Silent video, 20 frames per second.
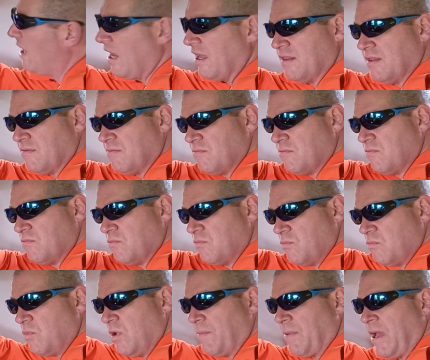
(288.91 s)
and
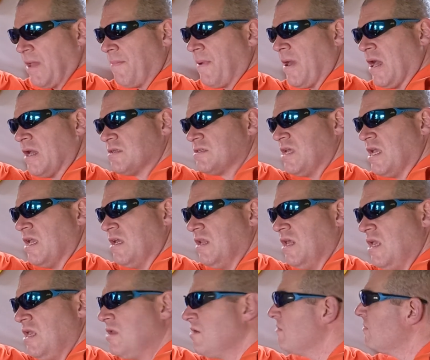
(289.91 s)
we bypass
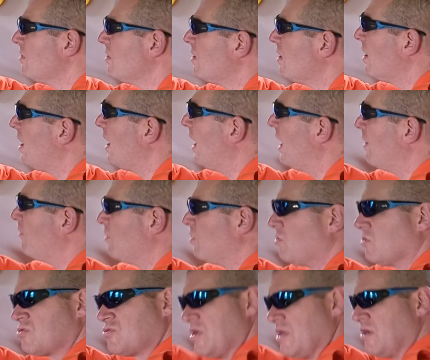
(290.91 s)
A&E and we
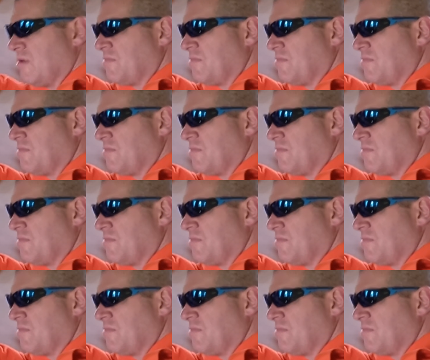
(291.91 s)
go straight